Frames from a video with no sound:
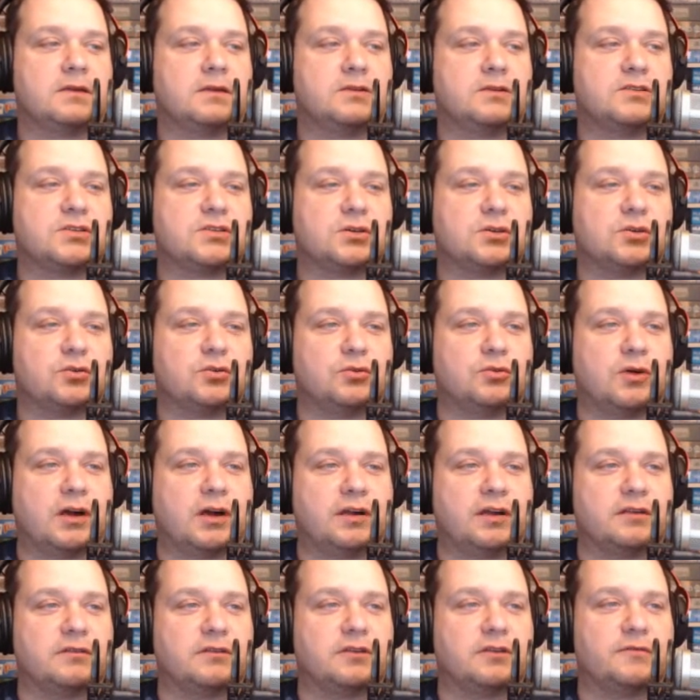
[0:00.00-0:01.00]
So
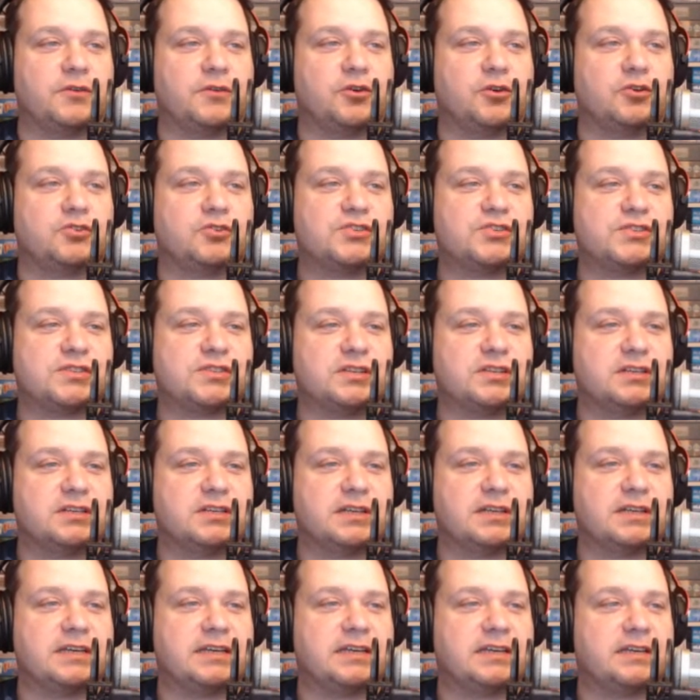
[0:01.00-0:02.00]
if you're interested
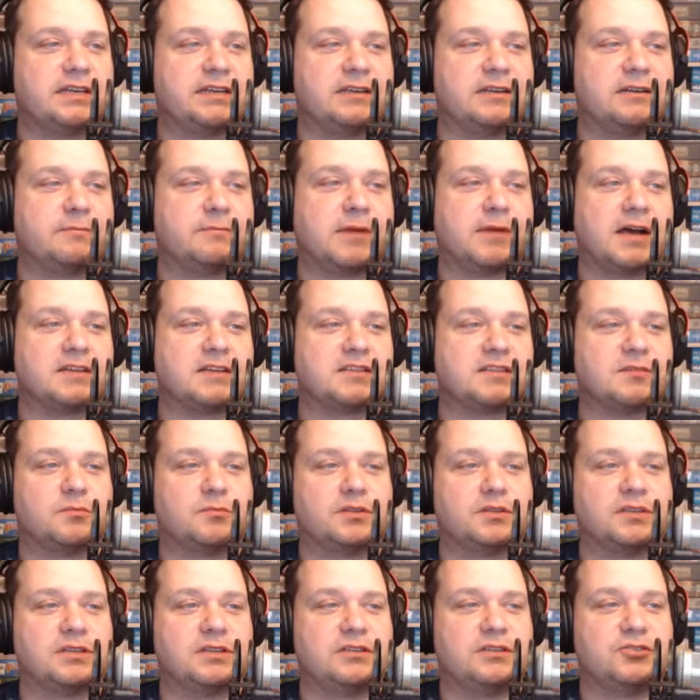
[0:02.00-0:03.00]
in
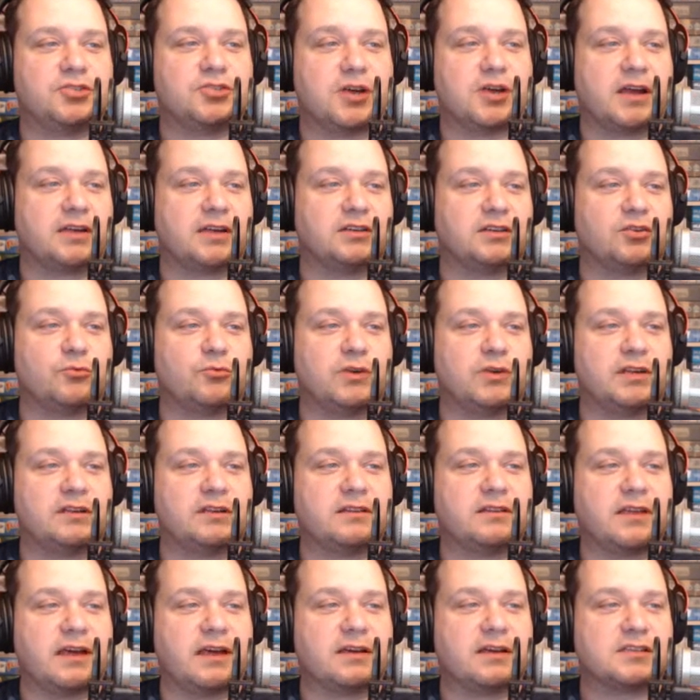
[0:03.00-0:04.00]
possibly trying to
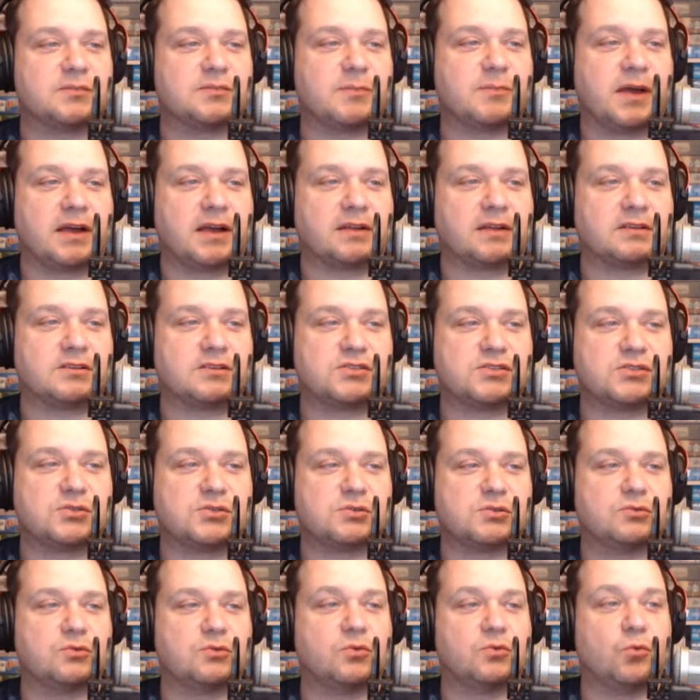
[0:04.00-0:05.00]
win the Xbox
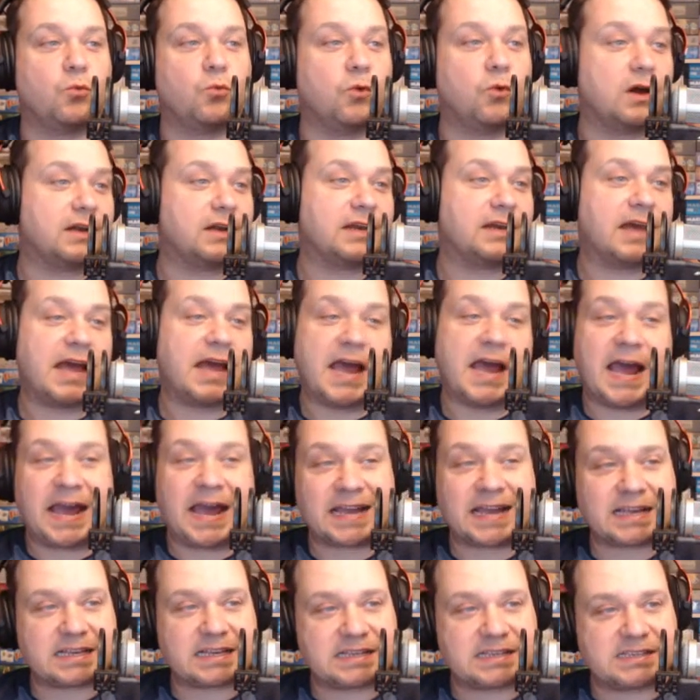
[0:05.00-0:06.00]
One
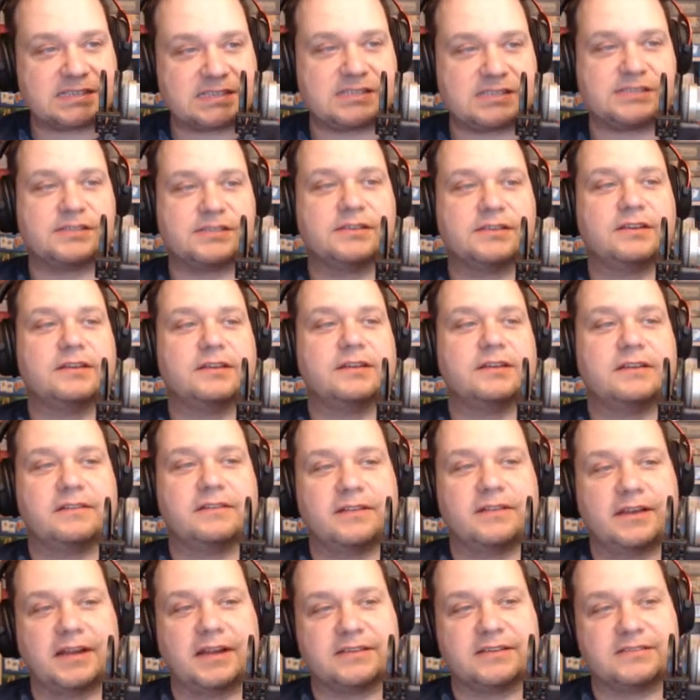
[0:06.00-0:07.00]
X
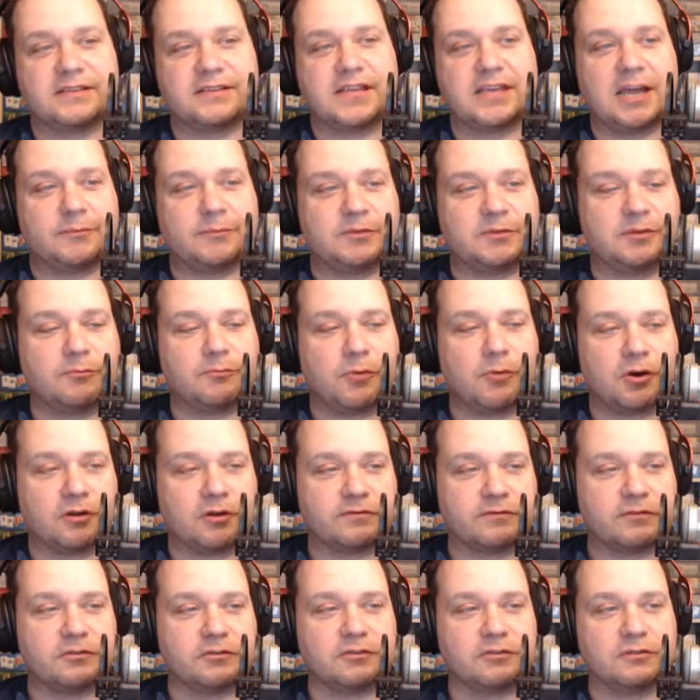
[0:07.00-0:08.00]
that has the Captain
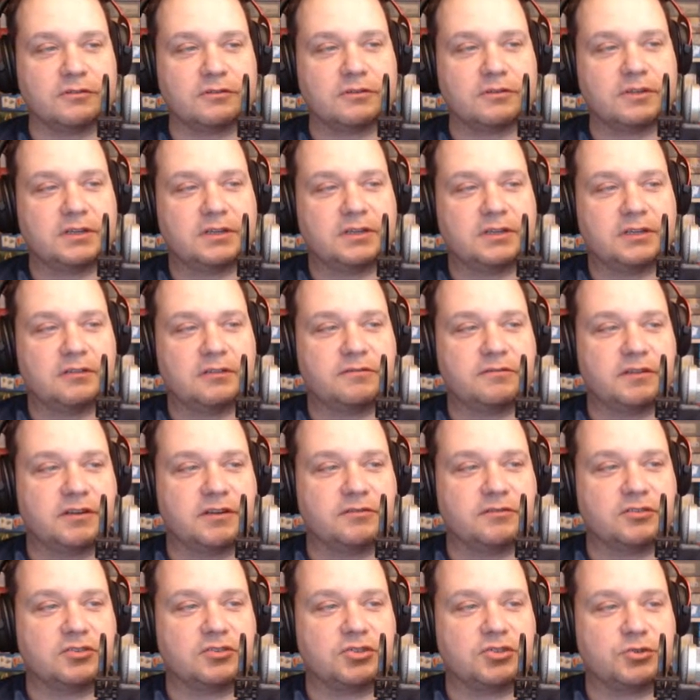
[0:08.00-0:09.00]
Marvel
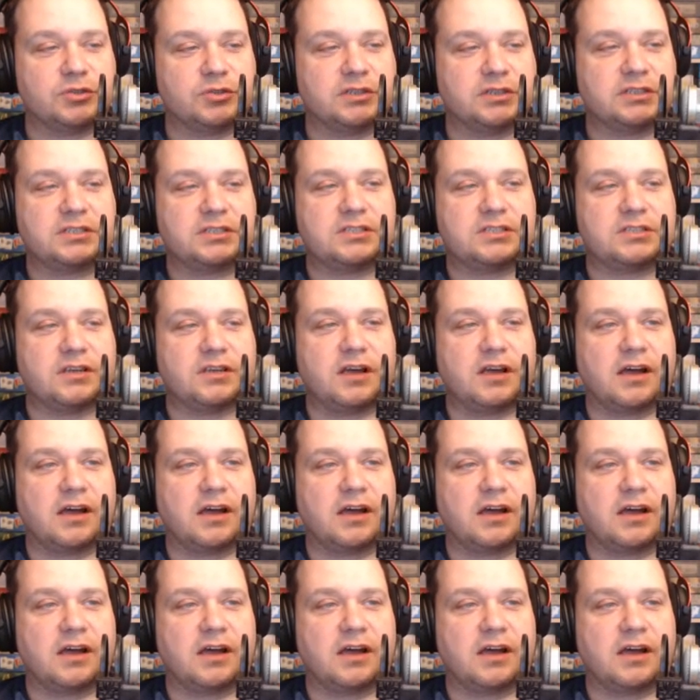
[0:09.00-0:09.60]
flavor to it,